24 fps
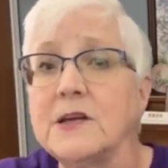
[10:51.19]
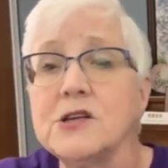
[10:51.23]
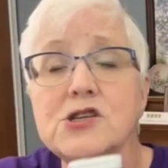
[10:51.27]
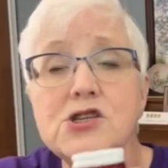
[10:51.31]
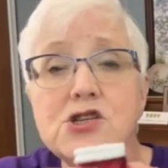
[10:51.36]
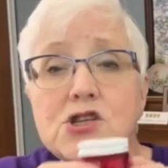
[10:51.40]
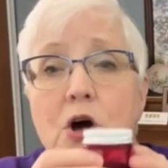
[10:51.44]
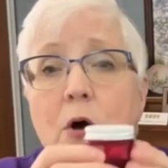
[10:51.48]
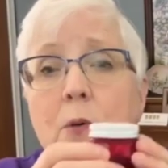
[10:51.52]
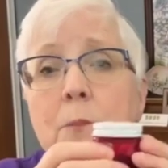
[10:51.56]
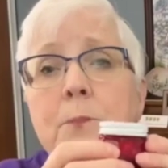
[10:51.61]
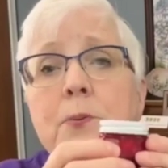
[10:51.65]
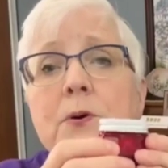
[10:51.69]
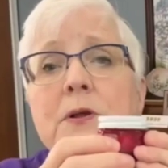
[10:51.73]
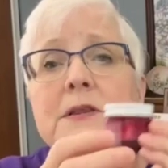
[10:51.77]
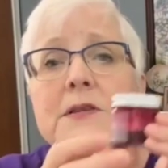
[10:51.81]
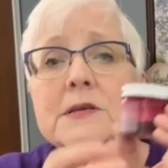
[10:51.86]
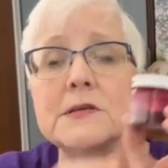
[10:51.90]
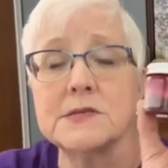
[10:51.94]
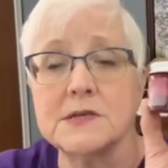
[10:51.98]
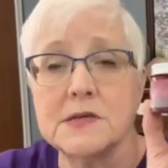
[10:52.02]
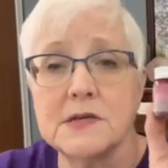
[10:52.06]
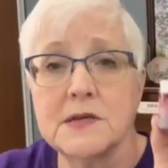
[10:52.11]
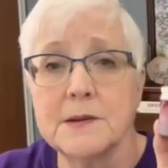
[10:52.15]
And don't
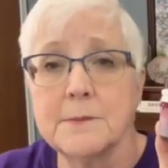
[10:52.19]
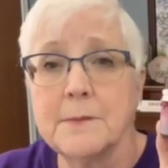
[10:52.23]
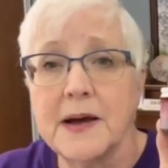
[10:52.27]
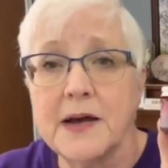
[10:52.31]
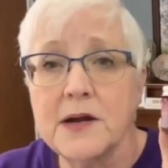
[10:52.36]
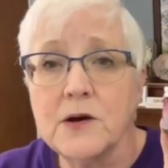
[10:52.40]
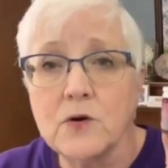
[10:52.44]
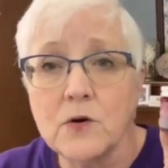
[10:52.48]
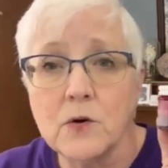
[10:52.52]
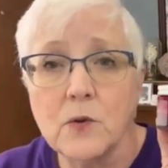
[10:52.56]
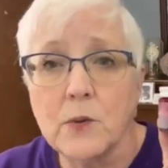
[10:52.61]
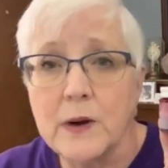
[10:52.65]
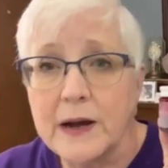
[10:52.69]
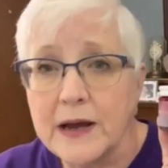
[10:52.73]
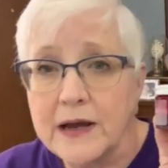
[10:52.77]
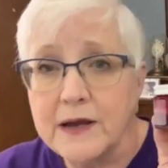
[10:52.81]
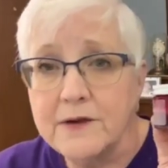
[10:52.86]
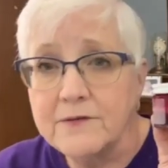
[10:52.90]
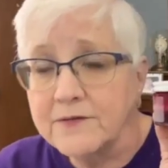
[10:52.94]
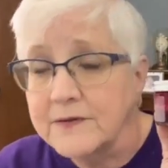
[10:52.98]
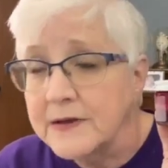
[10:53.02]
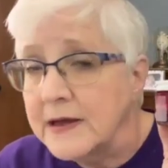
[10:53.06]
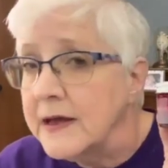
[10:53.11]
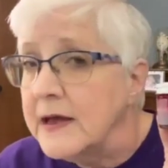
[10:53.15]
put this in the
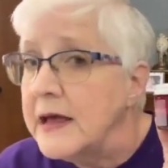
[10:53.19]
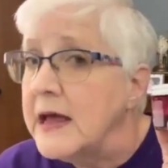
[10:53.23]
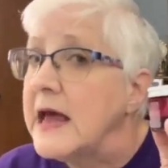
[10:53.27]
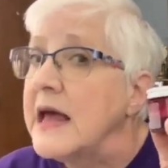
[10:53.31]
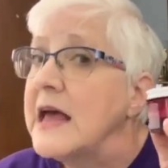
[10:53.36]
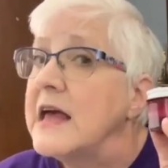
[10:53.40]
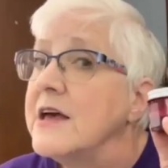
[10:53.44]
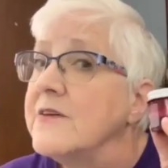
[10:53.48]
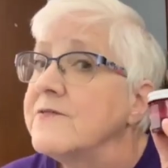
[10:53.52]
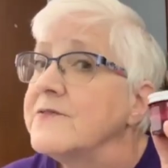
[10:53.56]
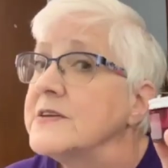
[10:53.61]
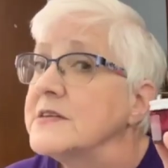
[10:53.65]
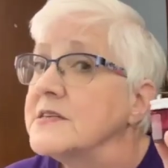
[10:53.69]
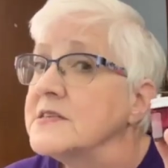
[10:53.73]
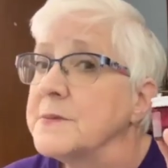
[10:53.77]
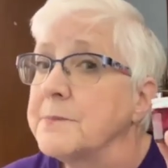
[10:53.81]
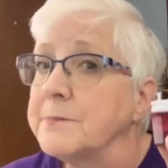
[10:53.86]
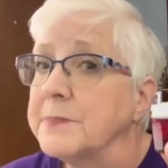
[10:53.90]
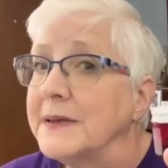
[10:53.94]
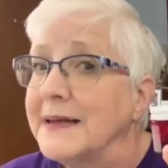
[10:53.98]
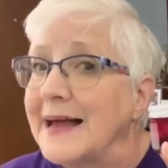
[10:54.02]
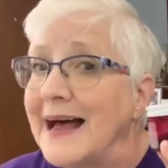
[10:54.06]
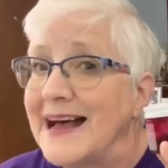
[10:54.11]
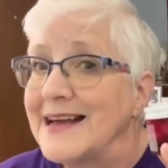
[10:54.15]
microwave if it's
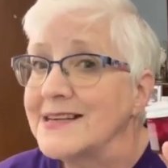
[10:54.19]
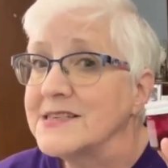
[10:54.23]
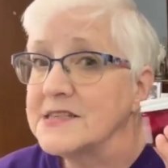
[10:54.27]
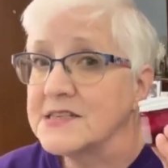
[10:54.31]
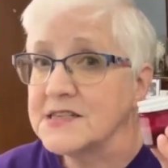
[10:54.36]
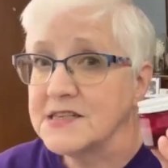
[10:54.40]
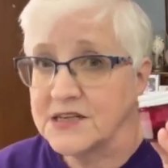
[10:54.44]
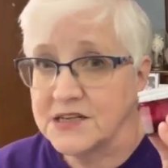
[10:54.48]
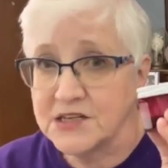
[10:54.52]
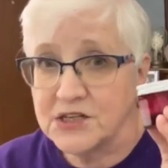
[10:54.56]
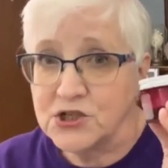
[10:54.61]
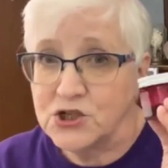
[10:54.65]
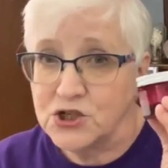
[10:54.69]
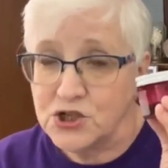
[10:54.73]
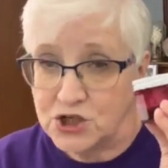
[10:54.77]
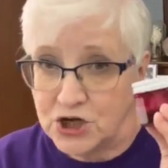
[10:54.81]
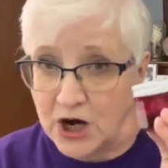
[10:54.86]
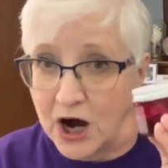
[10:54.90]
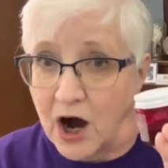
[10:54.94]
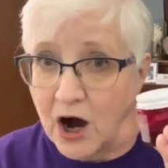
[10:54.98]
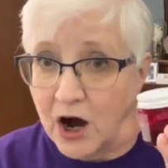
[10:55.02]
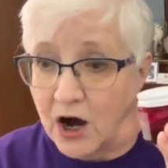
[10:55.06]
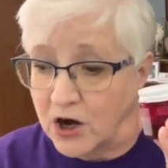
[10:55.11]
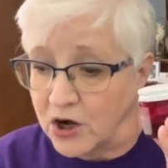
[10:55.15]
a plastic
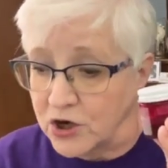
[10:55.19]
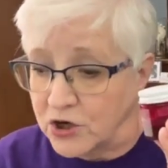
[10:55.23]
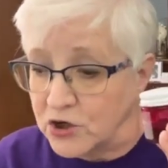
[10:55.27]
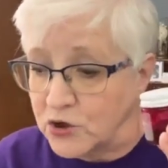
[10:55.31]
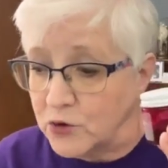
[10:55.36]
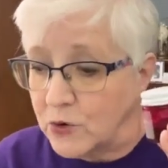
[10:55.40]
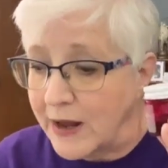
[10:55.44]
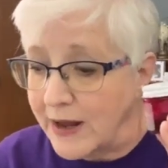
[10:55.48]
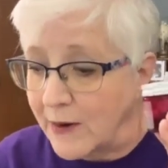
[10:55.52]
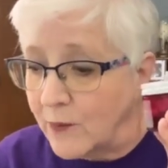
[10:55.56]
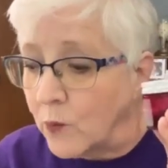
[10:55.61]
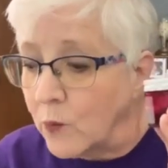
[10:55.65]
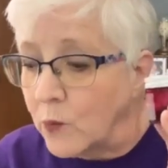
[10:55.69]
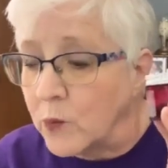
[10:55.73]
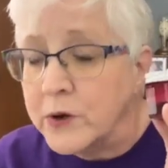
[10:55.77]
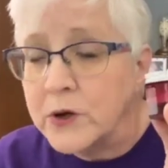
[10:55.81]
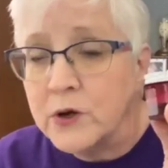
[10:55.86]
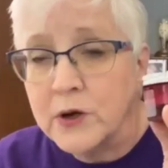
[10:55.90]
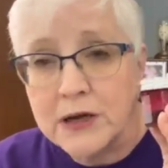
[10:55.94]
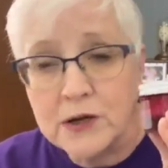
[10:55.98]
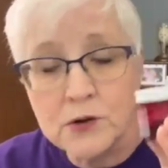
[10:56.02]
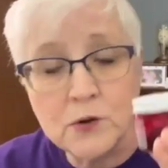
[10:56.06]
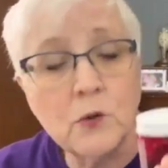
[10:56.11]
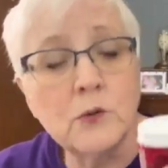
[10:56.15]
jar. You
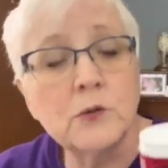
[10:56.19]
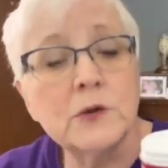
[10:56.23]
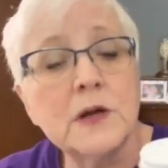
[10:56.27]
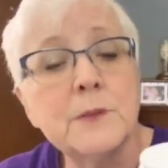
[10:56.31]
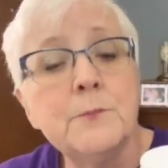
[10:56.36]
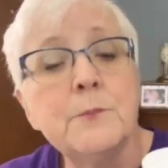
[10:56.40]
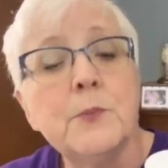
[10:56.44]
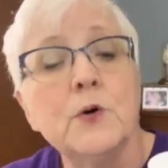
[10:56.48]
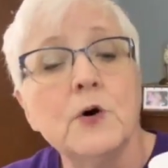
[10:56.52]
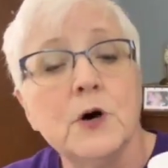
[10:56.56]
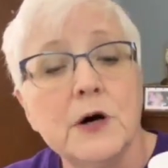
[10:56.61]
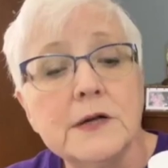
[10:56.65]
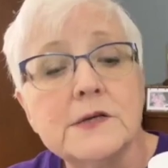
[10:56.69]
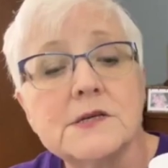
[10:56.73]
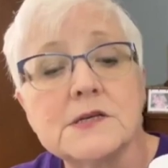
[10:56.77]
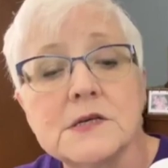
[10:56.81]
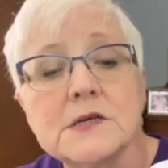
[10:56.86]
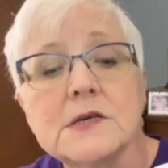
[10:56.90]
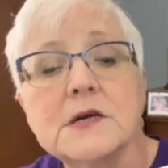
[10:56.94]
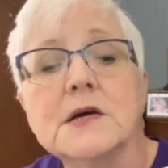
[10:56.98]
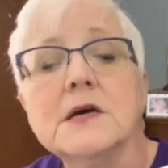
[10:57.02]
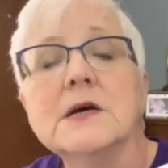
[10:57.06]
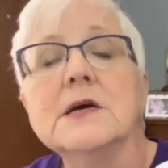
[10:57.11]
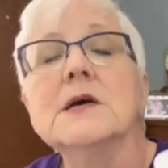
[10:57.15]
can only
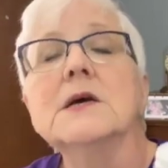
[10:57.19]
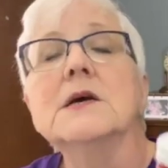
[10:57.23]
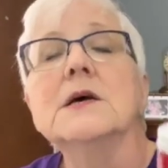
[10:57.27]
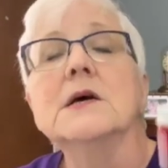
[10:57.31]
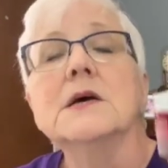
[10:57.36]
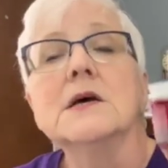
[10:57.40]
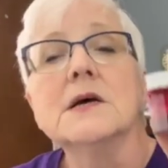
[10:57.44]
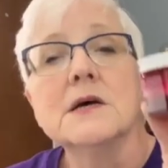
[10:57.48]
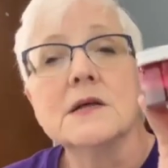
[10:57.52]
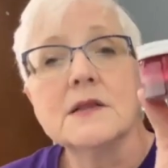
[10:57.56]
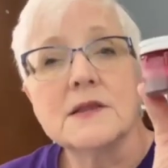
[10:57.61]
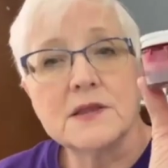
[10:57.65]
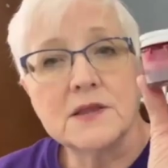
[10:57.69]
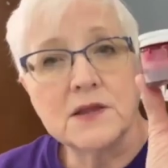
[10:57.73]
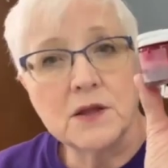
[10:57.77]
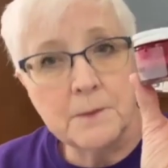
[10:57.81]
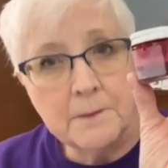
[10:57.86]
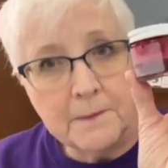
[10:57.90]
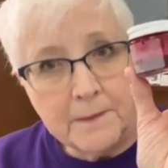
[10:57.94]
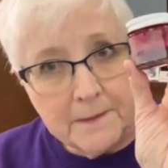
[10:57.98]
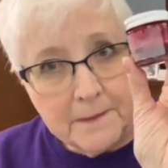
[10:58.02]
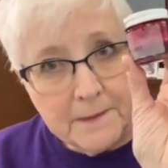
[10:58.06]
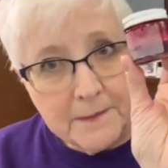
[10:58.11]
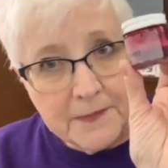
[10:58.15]
put
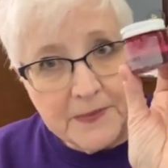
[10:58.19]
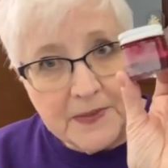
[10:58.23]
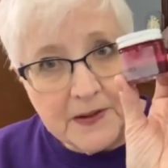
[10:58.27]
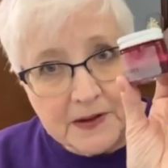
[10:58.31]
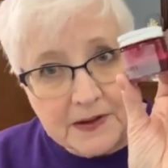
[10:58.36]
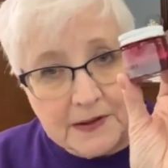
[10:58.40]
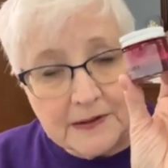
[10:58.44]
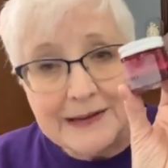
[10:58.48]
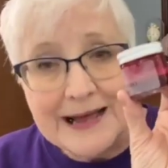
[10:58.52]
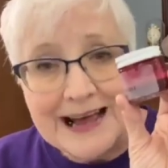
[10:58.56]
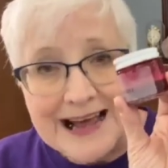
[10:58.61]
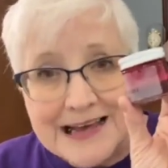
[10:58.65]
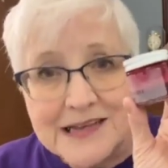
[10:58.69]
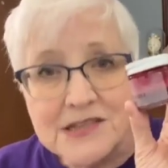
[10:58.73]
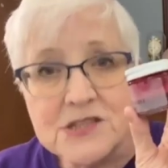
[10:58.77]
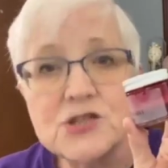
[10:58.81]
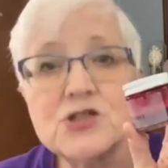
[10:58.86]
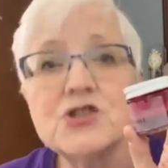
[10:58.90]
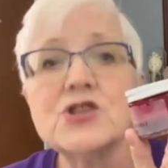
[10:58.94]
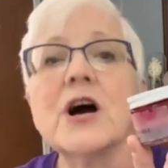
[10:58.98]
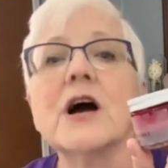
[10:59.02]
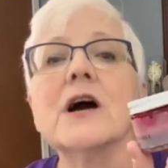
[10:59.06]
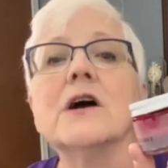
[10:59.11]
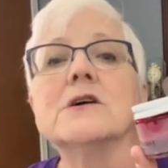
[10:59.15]
the, the
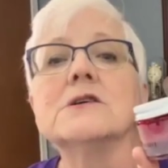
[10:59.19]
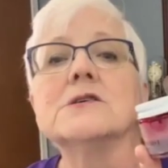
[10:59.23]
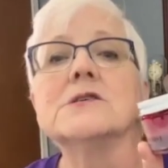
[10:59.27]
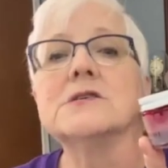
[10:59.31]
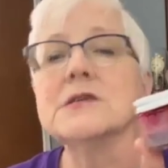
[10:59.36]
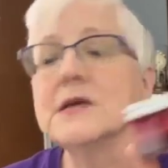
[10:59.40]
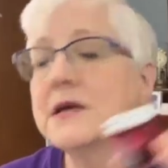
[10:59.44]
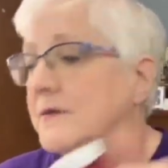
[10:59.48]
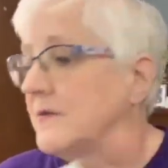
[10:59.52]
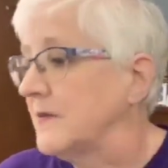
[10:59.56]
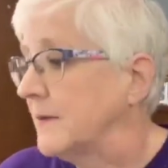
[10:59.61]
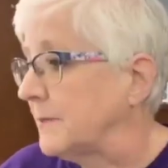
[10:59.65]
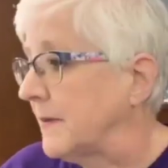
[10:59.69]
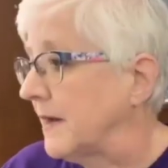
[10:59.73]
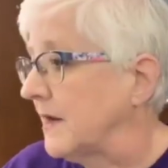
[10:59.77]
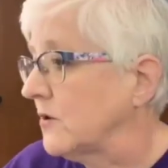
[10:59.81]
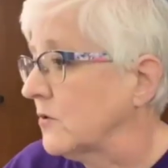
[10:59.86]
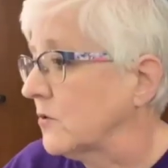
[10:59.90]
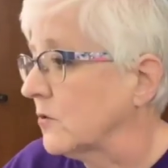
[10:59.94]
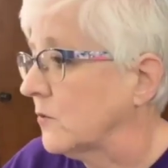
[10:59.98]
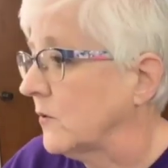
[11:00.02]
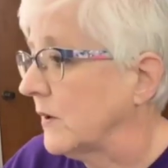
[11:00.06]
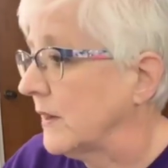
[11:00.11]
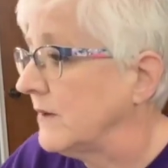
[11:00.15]
glass jars in the
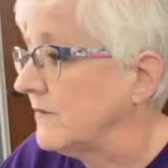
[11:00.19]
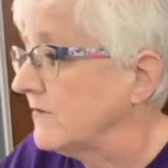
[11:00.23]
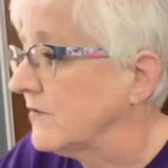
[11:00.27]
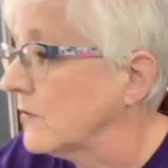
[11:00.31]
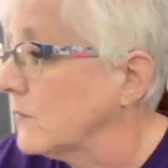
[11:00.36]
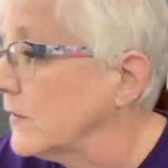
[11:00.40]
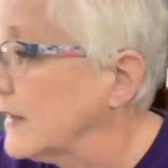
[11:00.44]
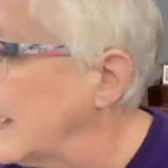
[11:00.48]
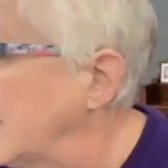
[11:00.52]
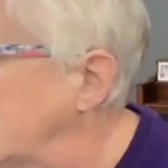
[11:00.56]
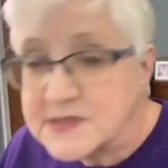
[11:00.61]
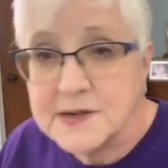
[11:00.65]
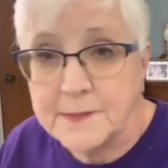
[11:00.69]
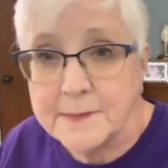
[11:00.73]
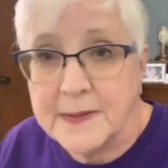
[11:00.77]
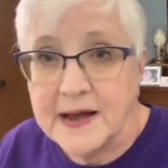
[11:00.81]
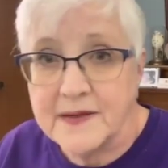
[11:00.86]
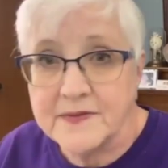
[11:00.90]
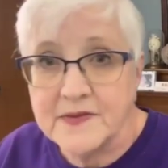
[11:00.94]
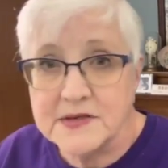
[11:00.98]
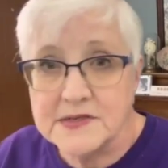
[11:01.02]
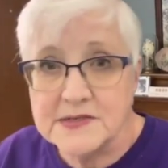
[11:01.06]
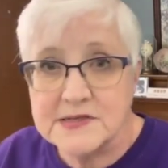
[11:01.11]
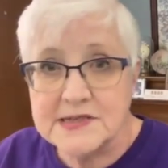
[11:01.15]
microwave. I put some
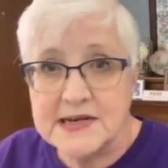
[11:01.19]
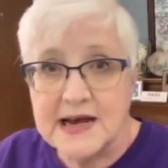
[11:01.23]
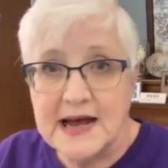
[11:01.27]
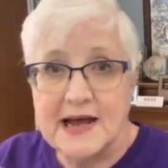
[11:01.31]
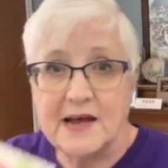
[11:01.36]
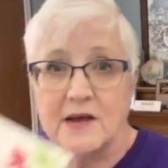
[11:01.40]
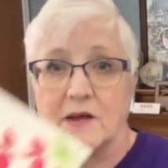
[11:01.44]
on this